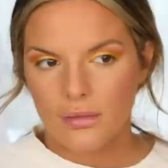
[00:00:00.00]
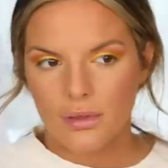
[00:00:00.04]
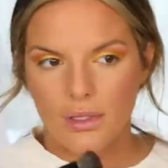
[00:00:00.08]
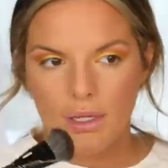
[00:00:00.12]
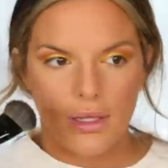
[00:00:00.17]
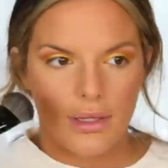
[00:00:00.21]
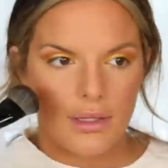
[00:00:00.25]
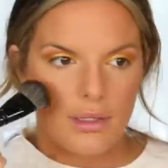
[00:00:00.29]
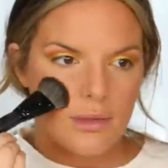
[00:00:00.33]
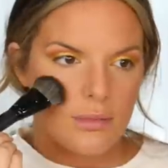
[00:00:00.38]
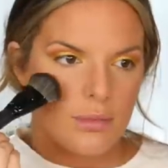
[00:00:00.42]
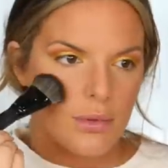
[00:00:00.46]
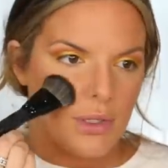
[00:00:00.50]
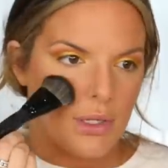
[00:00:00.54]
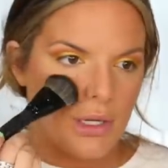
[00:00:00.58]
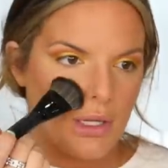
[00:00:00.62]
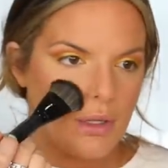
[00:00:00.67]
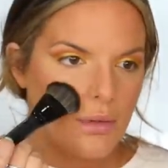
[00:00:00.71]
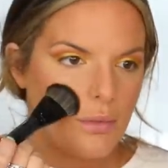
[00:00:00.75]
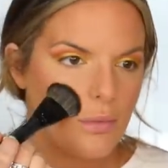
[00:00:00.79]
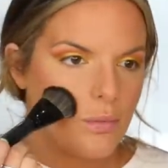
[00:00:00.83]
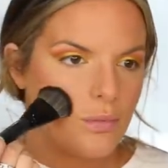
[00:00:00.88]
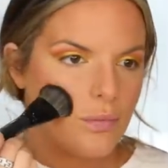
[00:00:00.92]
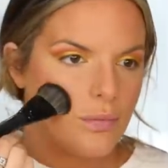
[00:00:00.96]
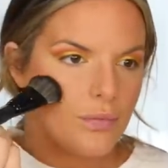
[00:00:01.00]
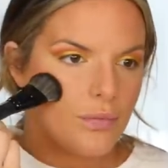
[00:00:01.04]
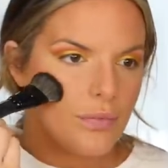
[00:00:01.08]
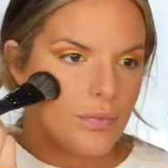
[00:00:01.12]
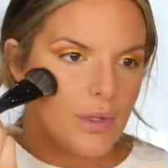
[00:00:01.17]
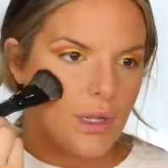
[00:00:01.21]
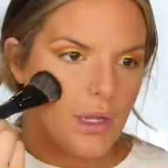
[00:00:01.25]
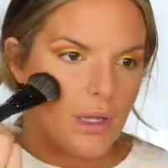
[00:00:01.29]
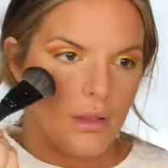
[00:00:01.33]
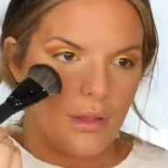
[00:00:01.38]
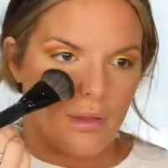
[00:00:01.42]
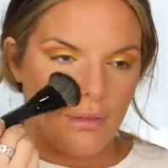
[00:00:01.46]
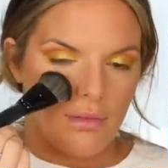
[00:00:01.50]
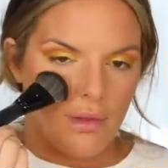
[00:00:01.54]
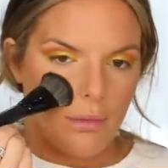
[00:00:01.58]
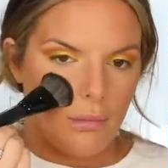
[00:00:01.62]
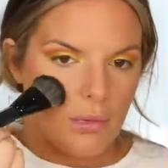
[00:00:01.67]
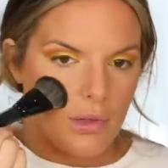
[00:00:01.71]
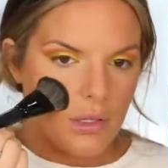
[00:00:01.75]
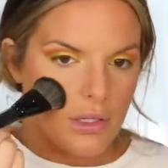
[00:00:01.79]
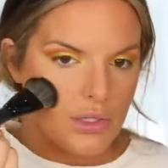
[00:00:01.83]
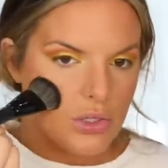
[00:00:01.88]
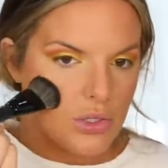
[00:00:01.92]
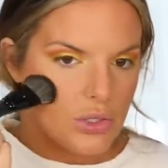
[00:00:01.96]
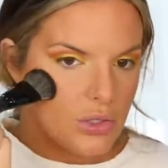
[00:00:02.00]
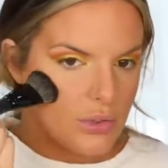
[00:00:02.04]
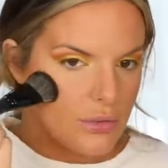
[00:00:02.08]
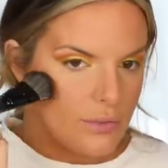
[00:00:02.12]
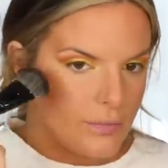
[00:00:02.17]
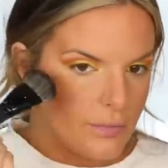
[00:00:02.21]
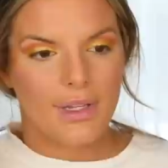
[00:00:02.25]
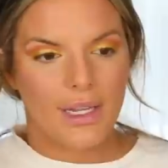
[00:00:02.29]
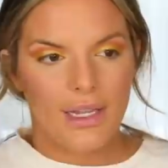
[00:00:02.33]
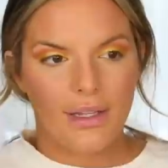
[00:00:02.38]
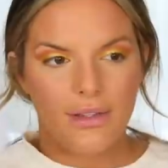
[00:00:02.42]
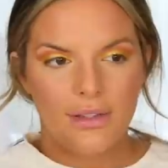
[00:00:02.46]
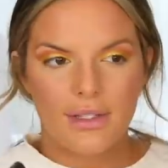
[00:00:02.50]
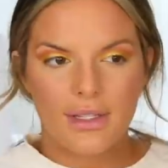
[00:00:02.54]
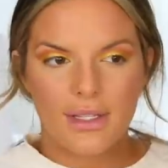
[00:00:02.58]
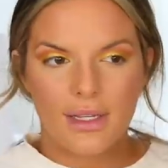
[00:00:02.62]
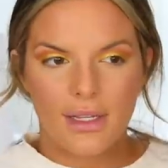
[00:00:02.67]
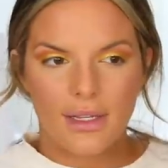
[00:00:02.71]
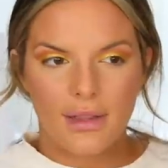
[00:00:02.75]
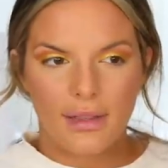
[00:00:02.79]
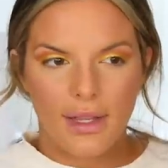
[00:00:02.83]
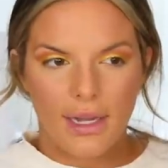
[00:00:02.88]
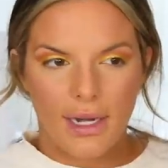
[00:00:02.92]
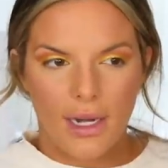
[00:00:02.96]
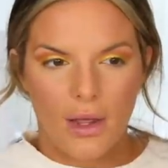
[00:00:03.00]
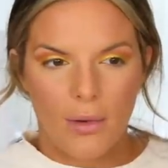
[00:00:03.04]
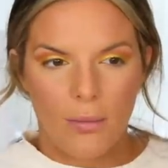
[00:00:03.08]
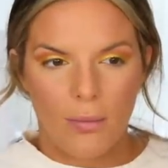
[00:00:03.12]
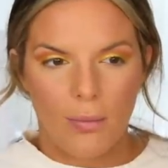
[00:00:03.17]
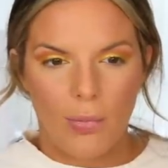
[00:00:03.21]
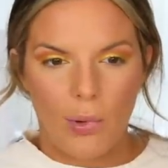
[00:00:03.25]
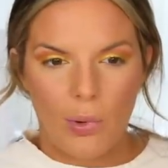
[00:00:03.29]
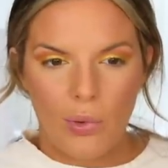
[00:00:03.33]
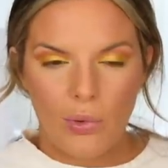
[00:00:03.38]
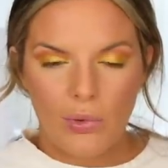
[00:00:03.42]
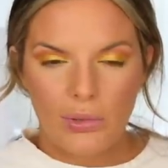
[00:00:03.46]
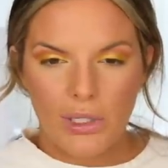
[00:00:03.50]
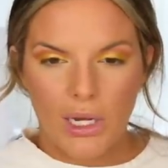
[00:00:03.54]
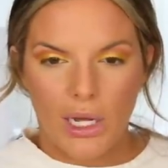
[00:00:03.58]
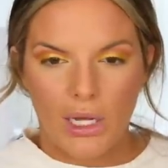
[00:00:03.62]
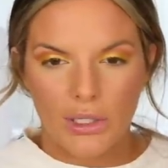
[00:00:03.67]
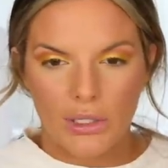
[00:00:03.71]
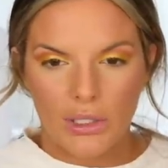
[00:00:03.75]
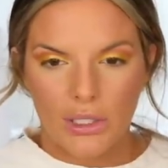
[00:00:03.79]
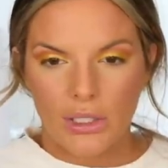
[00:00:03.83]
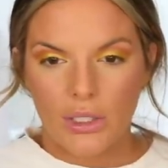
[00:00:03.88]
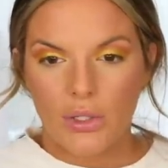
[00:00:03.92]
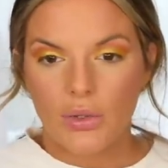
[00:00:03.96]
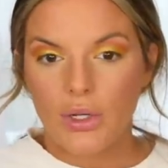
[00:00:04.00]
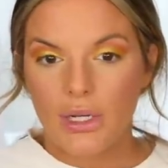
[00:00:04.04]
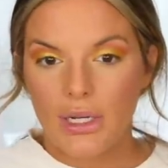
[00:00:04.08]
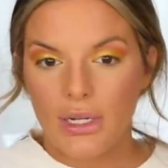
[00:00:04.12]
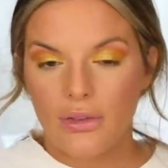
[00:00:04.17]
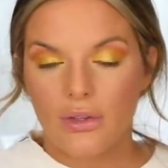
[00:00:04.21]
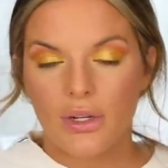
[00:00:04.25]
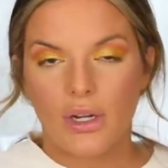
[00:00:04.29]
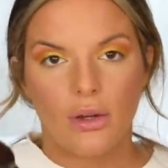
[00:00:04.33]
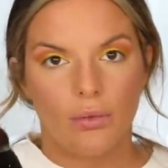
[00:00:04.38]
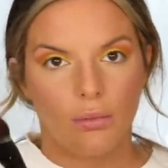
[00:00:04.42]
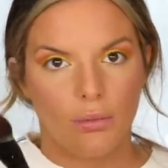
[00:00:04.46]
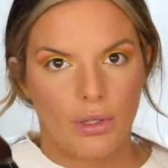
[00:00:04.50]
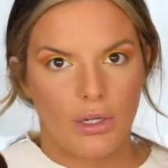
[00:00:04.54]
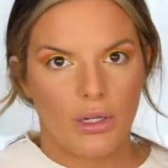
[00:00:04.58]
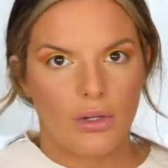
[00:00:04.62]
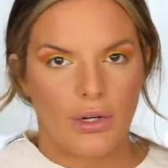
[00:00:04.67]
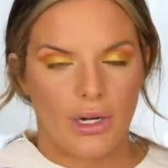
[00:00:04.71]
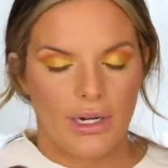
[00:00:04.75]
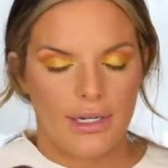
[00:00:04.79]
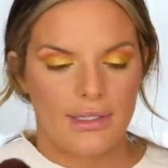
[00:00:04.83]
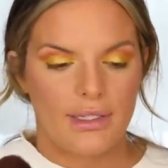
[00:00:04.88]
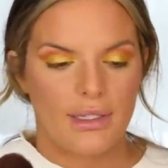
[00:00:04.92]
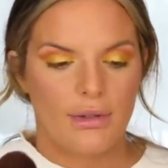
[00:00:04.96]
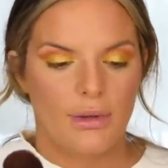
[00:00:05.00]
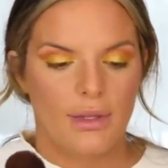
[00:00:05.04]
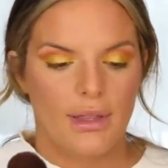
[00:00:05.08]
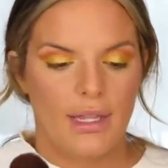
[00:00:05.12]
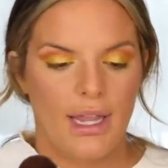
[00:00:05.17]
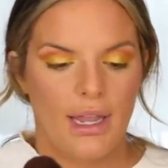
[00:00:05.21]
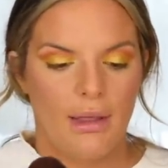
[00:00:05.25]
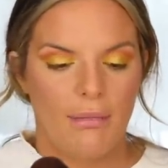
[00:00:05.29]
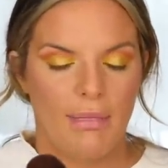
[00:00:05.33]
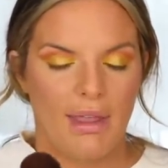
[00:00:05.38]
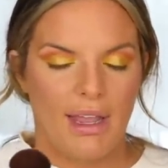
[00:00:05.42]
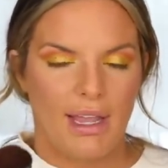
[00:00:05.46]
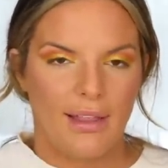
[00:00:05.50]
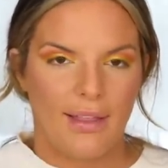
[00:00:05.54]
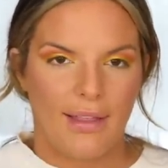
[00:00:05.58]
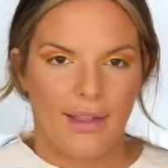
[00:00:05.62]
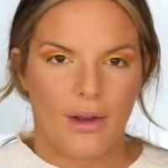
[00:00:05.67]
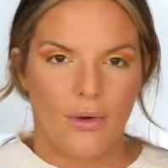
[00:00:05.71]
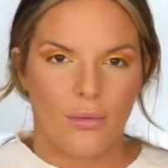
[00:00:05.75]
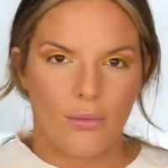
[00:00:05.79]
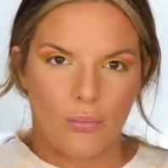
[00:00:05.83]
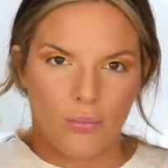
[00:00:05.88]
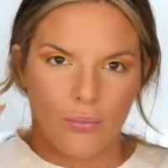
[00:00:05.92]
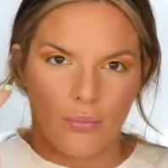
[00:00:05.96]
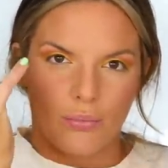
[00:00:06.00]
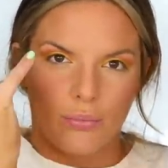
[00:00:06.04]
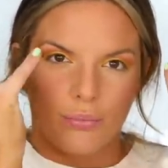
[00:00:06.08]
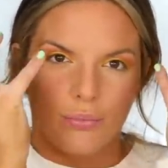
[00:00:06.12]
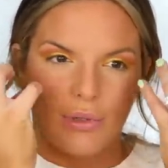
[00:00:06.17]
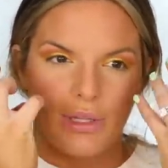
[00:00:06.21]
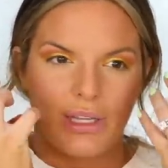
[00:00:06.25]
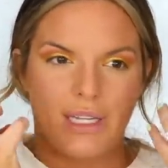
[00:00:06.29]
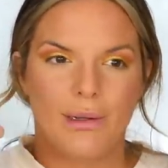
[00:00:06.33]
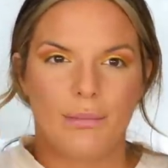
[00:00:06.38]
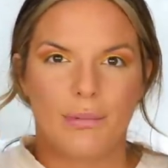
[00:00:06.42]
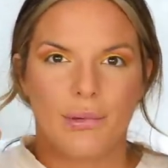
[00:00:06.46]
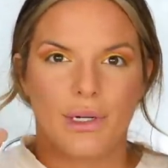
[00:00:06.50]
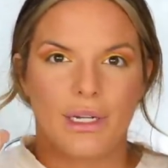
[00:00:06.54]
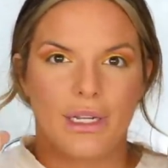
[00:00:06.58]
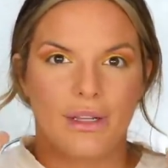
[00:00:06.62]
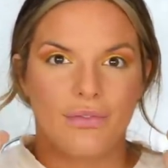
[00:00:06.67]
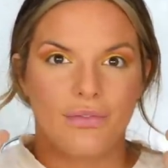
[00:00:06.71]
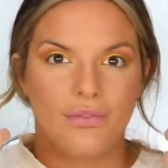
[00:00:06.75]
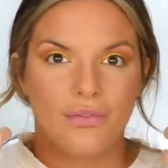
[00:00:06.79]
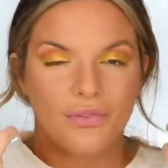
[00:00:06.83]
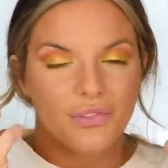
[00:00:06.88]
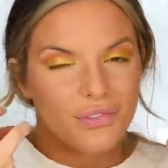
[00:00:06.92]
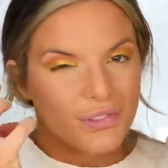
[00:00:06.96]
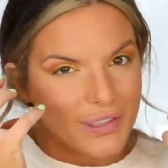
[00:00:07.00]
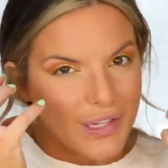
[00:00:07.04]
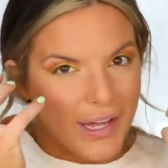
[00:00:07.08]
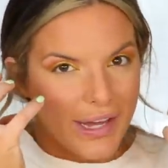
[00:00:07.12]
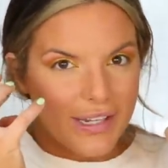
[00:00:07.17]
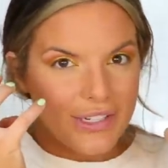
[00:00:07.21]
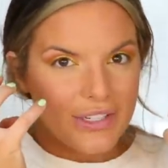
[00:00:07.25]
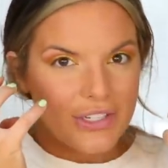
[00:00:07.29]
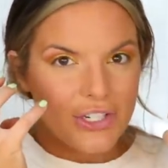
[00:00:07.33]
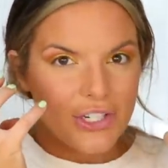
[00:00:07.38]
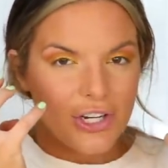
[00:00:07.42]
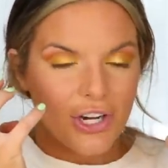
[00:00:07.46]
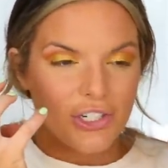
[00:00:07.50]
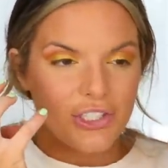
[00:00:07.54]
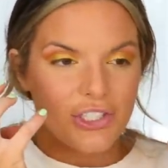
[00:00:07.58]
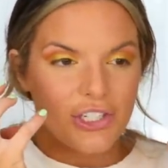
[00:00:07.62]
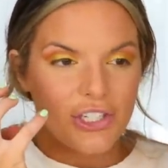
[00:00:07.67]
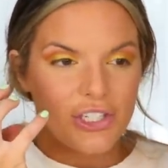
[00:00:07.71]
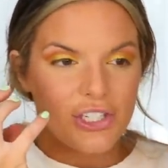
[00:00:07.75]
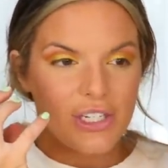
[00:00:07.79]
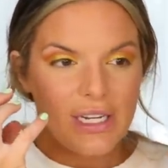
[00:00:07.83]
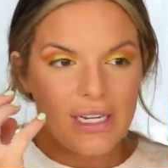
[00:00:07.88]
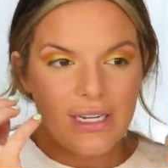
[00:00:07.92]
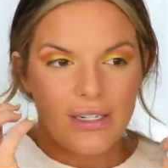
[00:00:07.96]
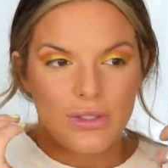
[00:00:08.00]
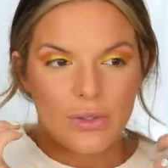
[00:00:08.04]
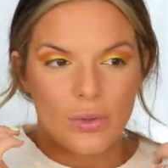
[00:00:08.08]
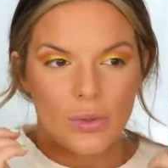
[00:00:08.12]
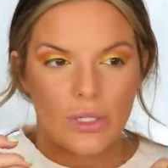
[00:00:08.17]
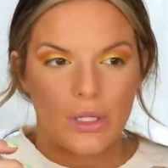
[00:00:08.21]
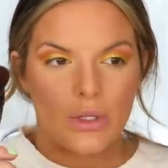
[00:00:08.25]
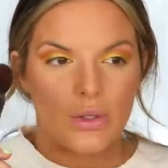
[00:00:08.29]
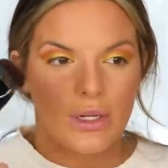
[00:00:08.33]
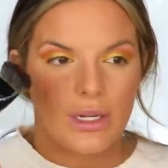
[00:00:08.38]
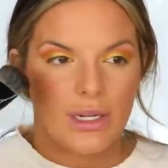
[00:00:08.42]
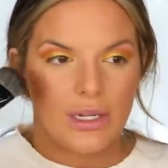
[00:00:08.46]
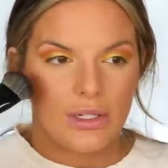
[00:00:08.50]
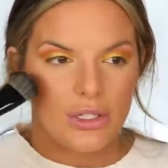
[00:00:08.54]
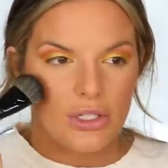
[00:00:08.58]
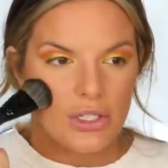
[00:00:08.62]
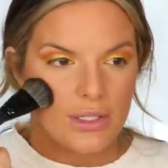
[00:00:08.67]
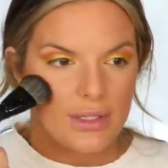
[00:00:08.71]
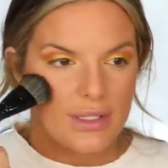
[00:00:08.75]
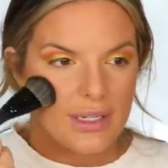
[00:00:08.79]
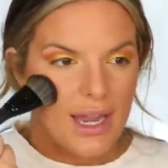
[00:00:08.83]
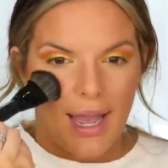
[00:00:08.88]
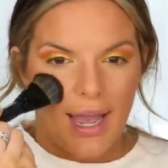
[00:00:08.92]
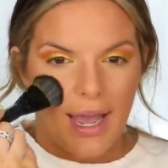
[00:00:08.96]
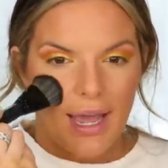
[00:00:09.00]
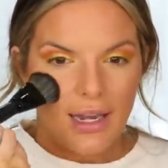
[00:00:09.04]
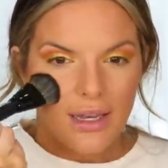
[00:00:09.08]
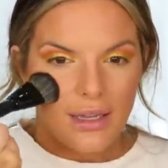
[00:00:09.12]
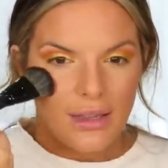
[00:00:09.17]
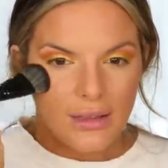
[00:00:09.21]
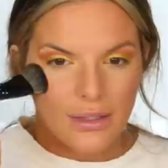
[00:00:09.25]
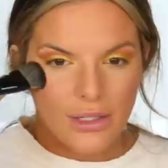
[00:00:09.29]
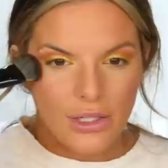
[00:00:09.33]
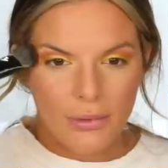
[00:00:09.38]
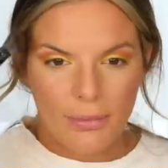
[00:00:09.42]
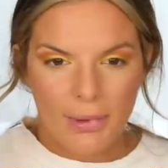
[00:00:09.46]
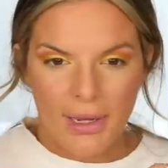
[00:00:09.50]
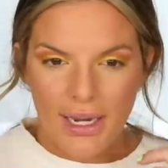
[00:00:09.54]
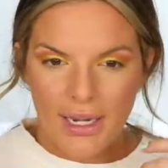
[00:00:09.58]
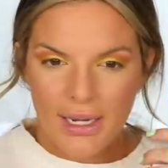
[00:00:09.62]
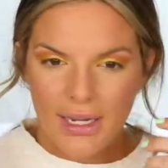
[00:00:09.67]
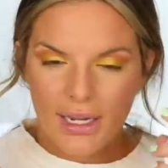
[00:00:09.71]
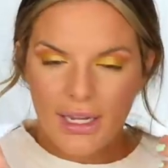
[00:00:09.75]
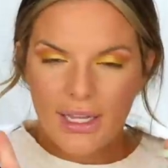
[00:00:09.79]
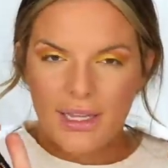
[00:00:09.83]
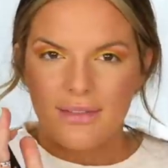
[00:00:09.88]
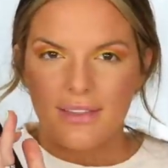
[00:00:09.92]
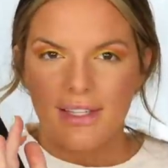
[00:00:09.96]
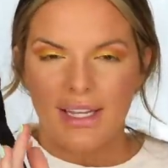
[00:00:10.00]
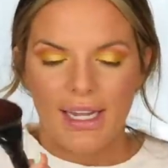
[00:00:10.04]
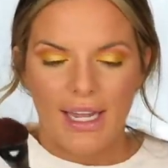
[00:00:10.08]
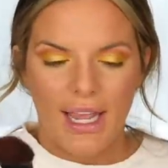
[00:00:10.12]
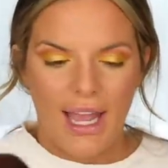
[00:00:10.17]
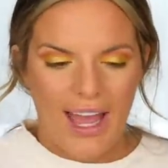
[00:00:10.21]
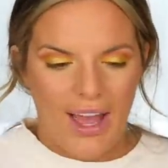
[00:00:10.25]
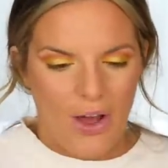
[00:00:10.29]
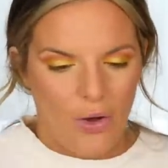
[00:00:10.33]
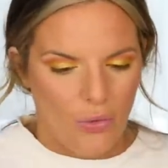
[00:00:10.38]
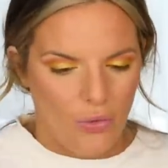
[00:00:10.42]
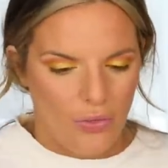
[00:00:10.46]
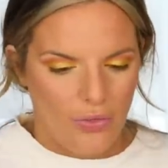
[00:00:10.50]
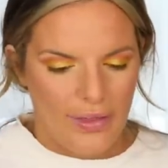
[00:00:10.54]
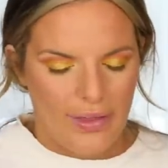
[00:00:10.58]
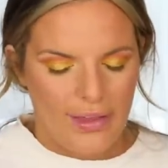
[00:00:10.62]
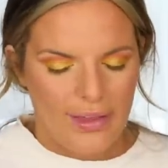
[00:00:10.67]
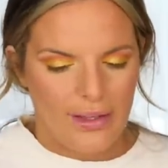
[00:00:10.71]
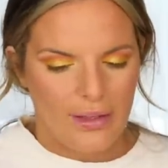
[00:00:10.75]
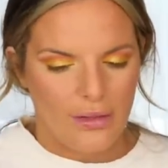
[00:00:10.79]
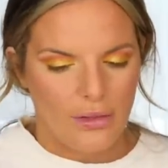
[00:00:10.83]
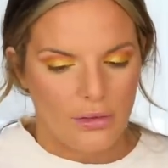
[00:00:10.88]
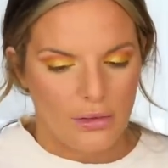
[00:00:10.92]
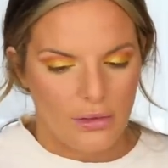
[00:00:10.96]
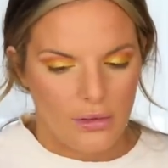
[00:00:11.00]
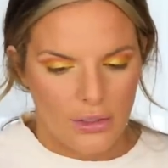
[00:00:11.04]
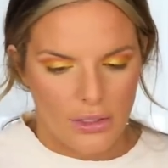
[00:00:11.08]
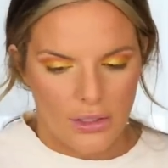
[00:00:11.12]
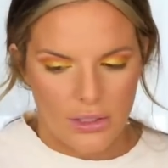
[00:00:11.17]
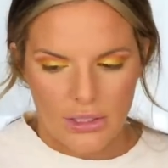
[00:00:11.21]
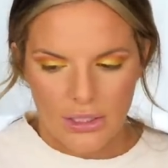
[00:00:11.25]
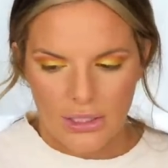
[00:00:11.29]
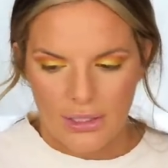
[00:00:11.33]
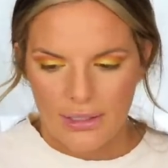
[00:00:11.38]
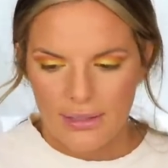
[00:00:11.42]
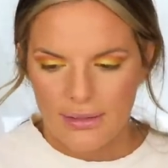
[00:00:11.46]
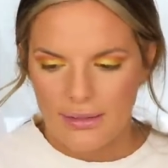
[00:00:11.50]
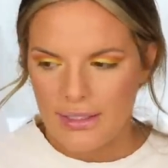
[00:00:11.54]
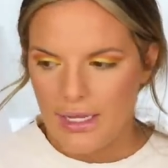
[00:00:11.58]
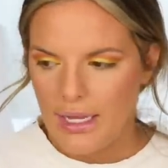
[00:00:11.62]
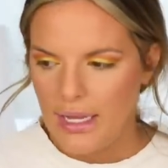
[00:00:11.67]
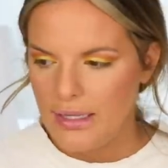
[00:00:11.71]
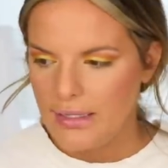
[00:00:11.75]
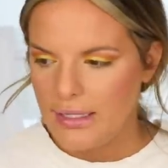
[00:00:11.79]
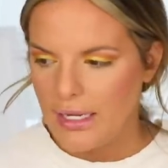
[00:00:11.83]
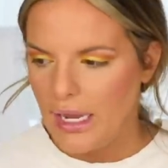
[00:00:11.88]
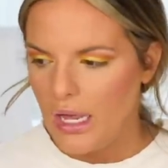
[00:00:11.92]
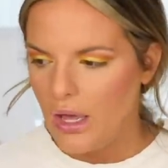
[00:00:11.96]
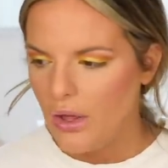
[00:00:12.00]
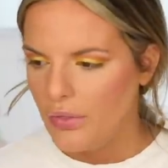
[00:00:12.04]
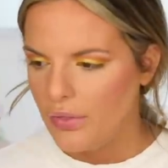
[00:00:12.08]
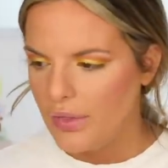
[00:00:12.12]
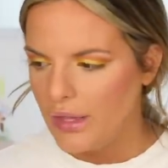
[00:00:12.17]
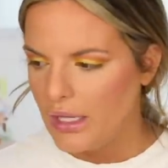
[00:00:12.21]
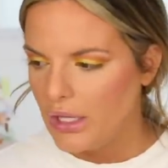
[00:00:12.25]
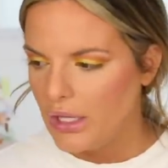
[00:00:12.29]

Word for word: Yeah, that's pretty. I love that blush. It's like a bold color. You can either get really crazy with it and make it like a really pretty flush on your cheeks or you can just add a little bit and it gives like a healthy look to the skin, like a healthy